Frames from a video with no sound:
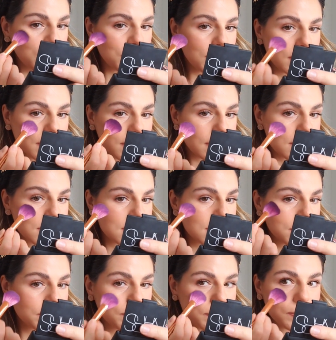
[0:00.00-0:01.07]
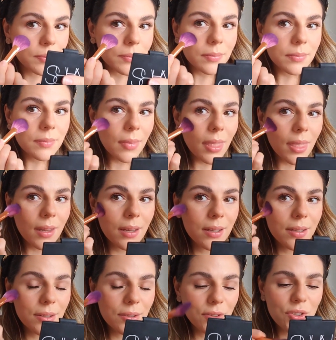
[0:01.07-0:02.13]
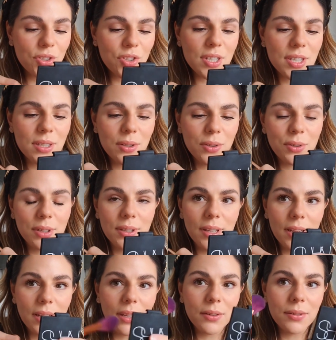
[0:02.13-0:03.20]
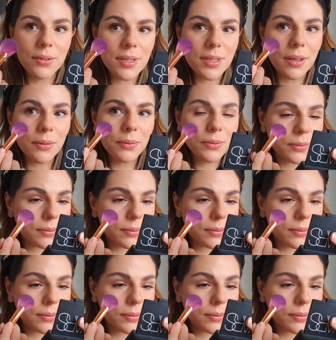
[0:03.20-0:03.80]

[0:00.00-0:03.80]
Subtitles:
doing this. She's just entertaining herself.